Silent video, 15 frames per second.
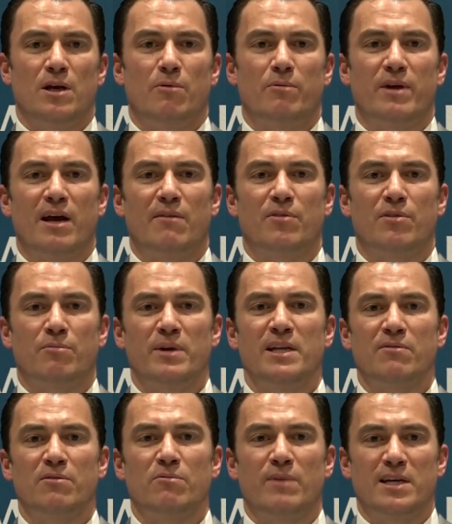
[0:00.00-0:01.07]
we have three
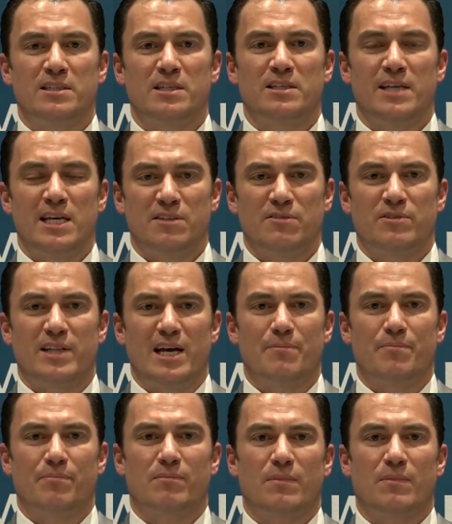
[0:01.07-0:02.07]
different ways to test for that.